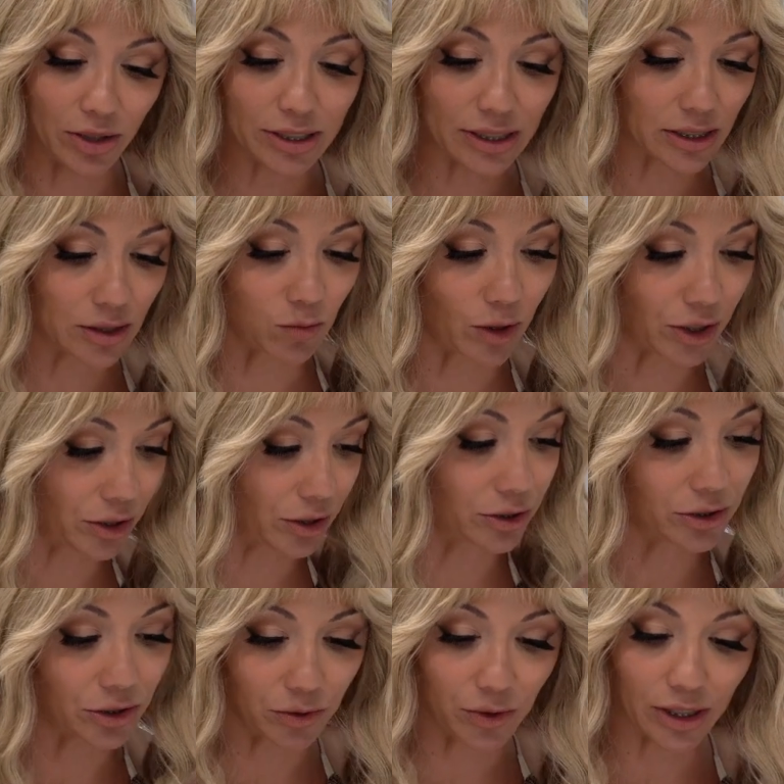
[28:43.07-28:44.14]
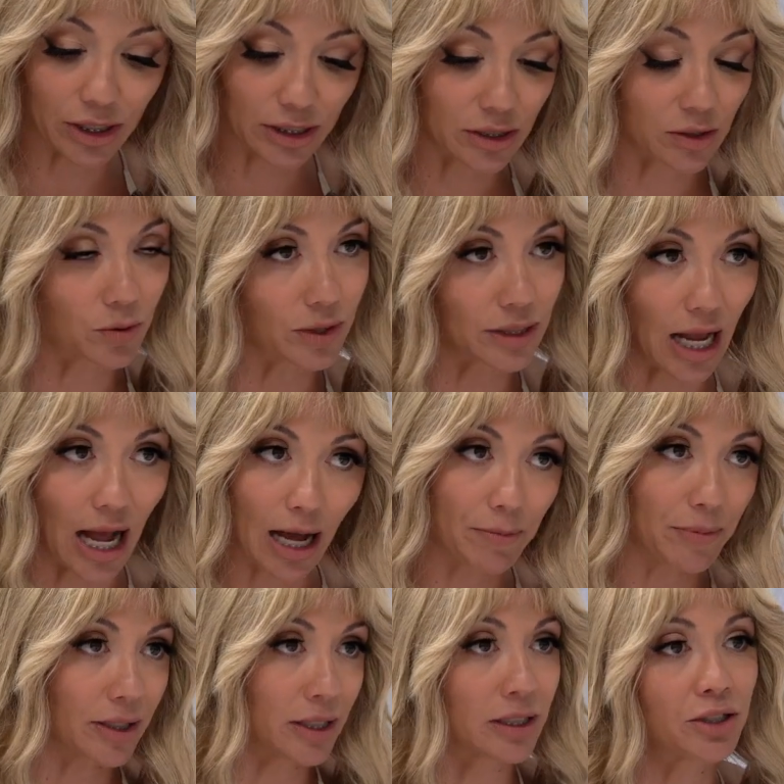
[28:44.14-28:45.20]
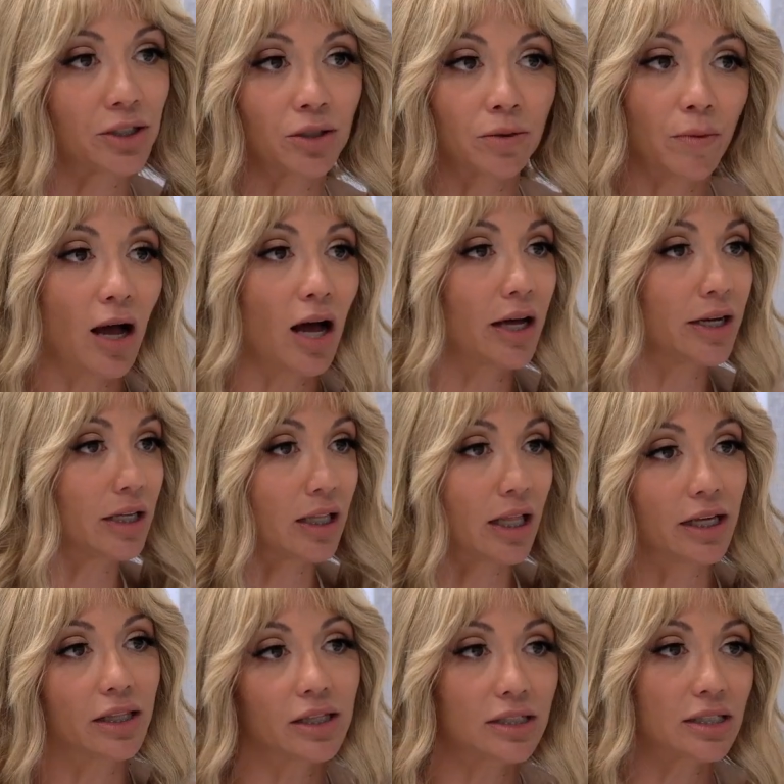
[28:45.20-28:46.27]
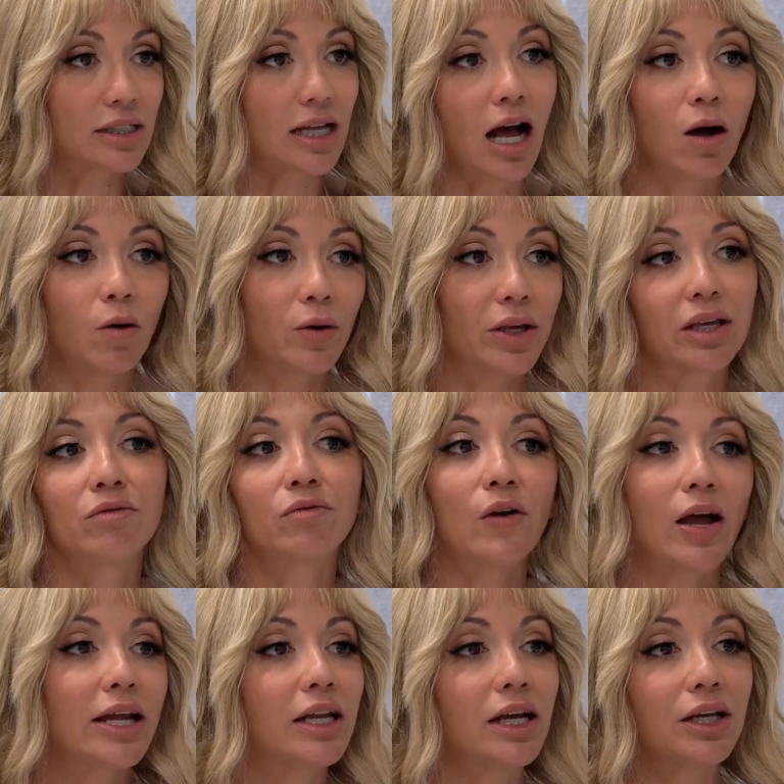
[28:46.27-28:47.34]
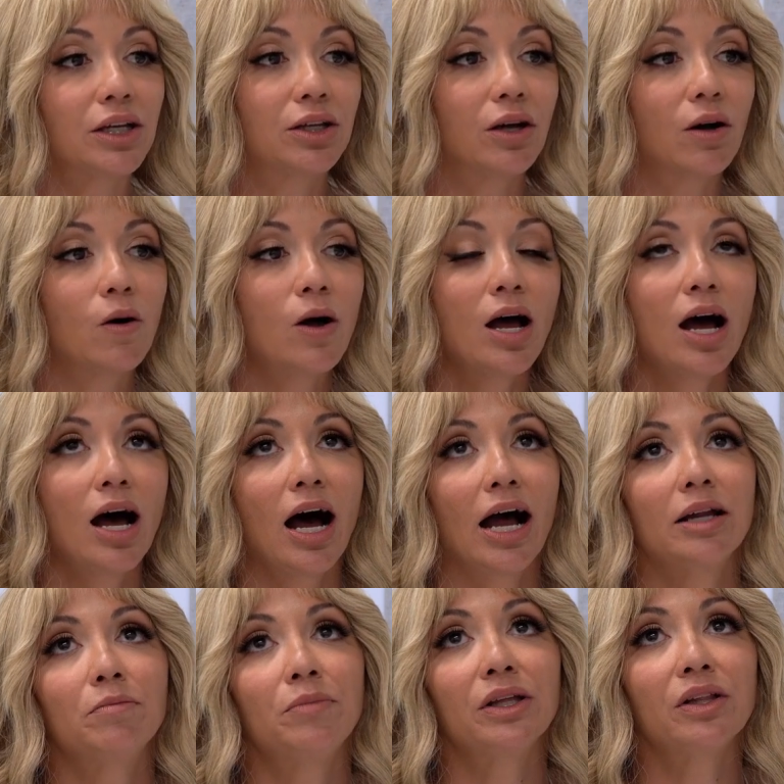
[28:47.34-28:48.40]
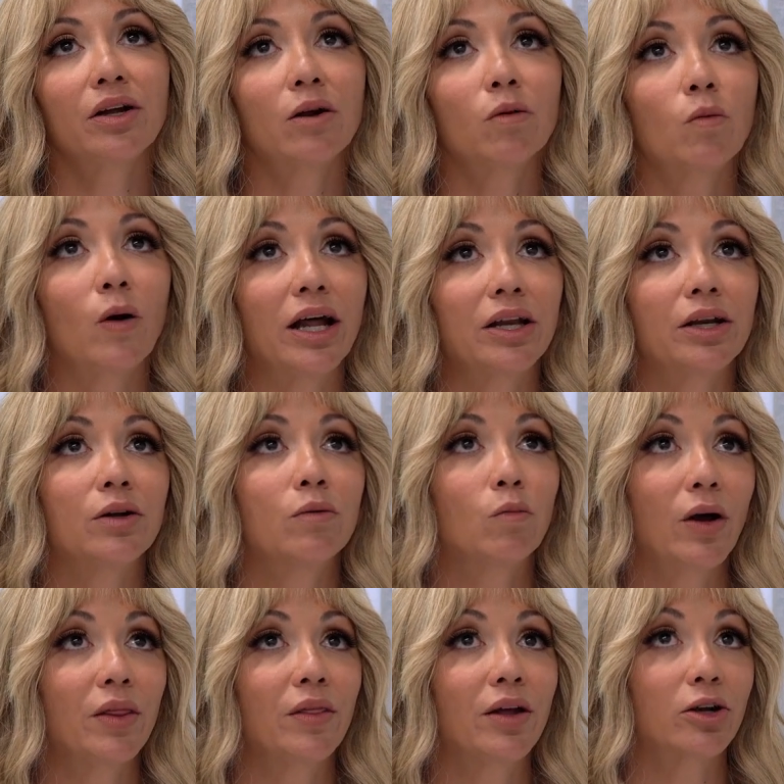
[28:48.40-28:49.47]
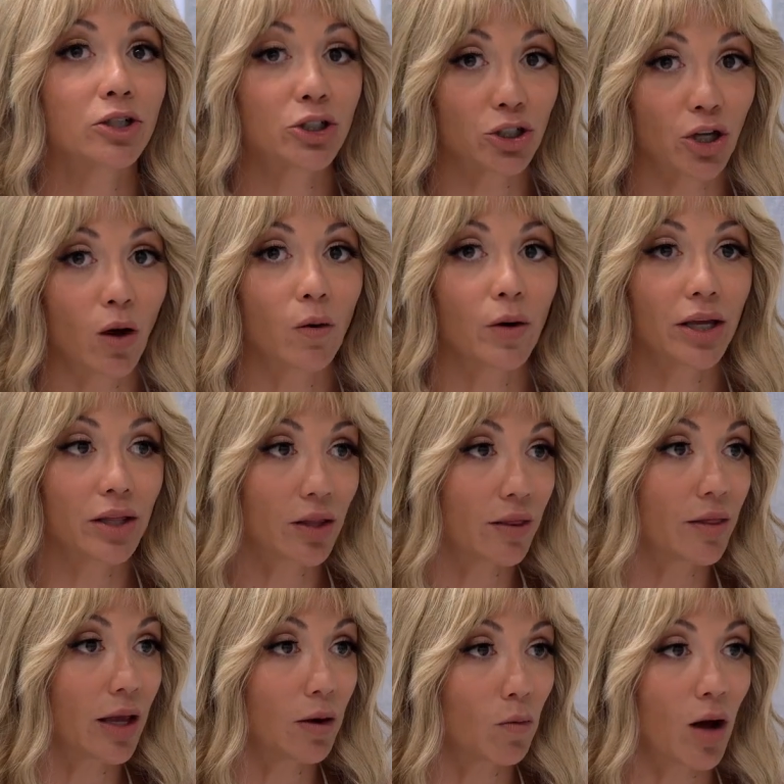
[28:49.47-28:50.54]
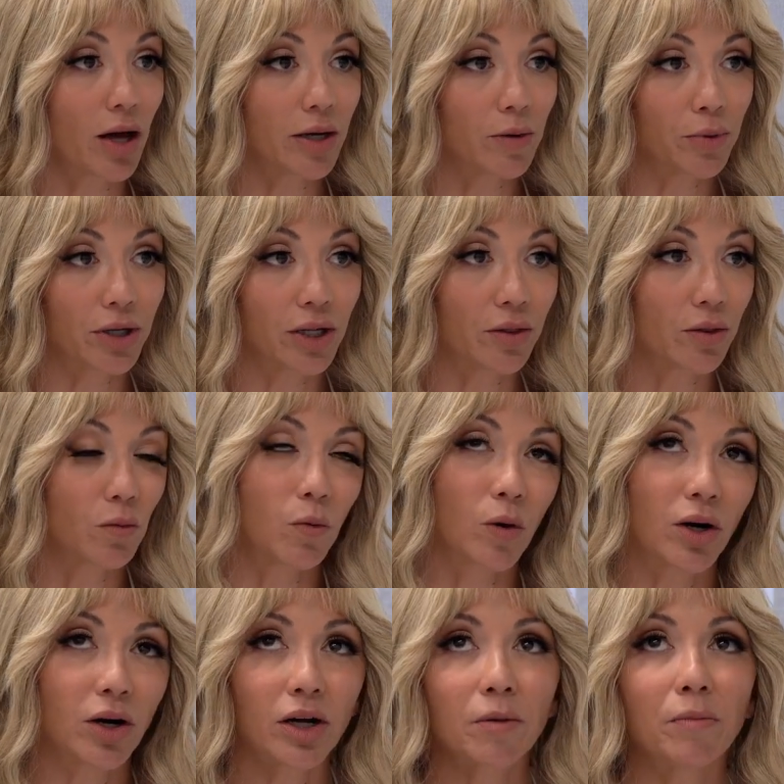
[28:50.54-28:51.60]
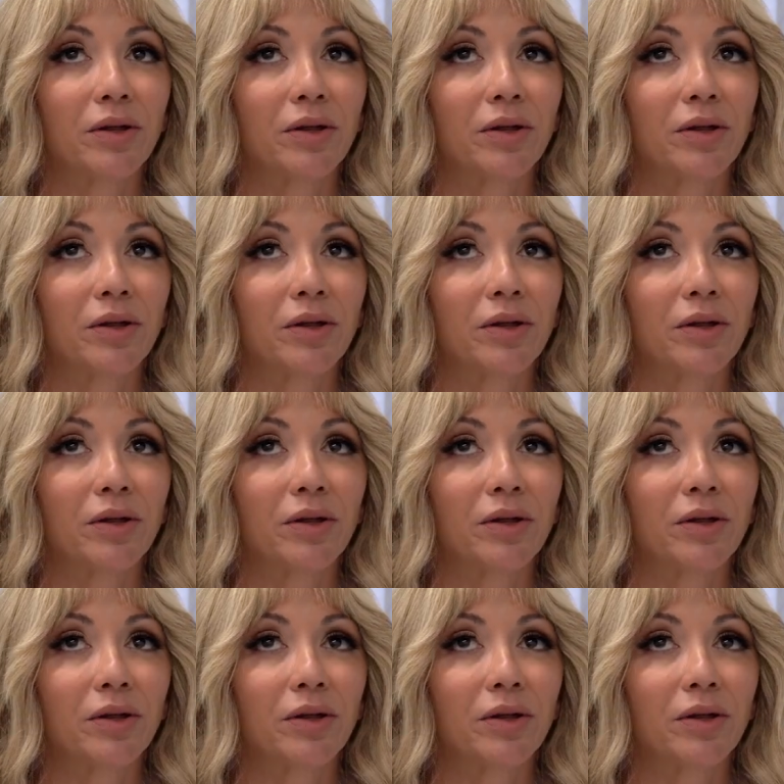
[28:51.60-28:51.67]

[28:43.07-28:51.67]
This is what you're doing. This is what's happening to your body. Like, this is how we can fight it. I'd be there when they're showing that they want to put in the work.